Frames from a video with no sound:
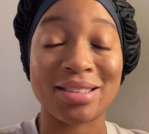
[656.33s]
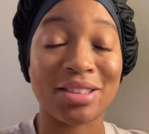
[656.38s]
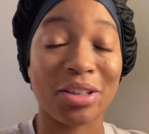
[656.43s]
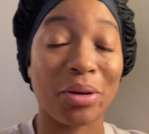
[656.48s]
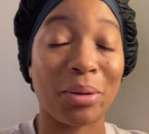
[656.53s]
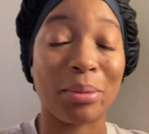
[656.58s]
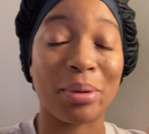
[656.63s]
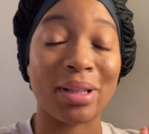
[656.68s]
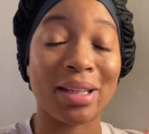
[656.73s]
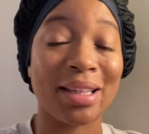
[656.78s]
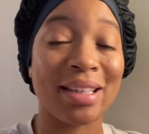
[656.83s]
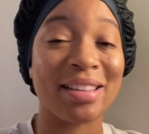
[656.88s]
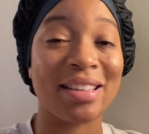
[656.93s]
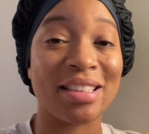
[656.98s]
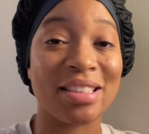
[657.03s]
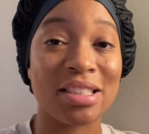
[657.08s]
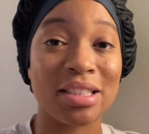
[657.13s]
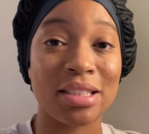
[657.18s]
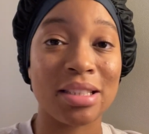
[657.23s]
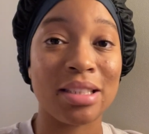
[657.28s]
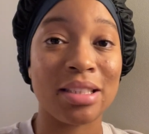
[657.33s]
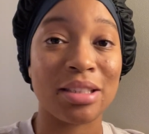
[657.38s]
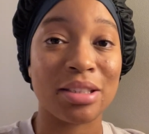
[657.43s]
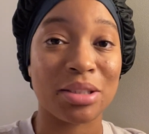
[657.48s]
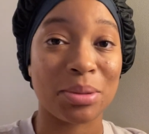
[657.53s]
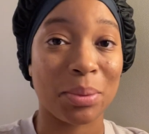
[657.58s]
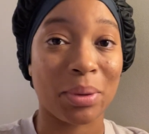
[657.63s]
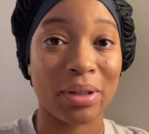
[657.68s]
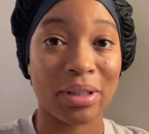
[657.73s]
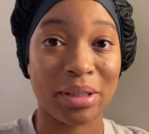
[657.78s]
So I'm glad that she
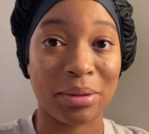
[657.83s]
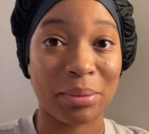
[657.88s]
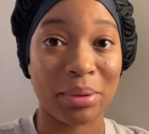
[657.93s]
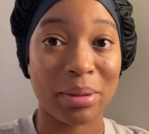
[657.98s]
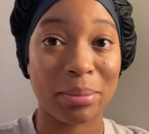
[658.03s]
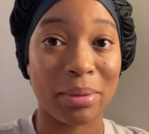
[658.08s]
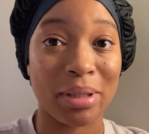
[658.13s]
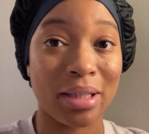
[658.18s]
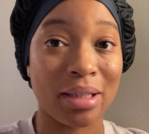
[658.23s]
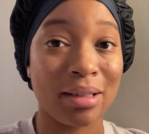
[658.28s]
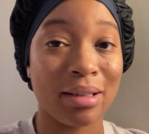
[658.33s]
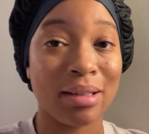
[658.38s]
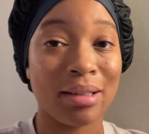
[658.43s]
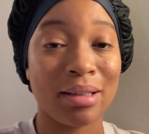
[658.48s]
is working with me.